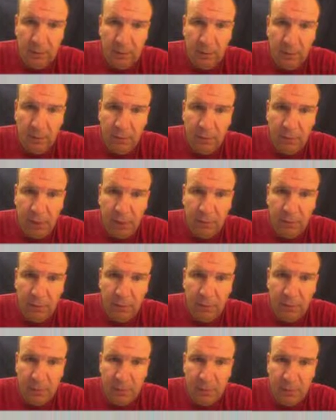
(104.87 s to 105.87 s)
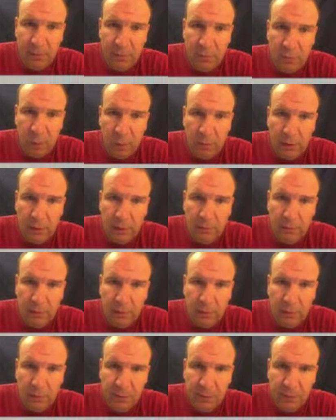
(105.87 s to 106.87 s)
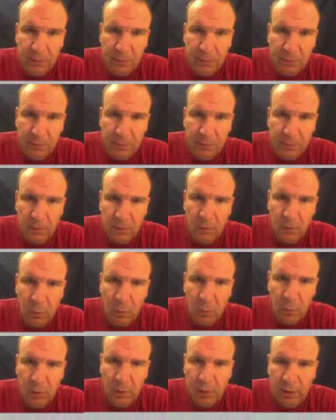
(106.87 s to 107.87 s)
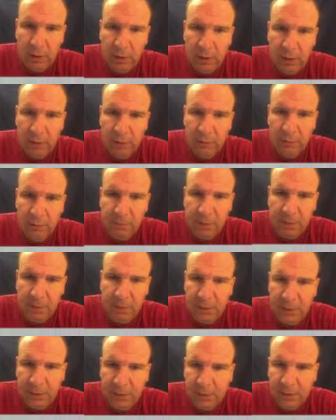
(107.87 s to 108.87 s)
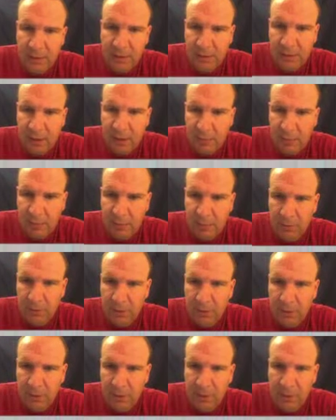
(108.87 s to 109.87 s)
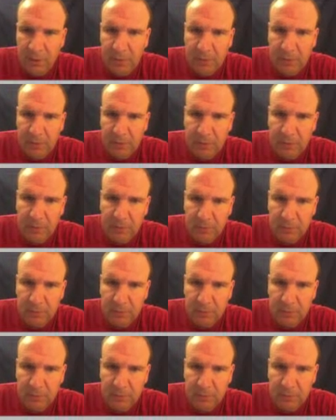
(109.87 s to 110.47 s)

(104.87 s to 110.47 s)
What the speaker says: if I was to number this 1, 2, we're going to forget these elements right here in the middle.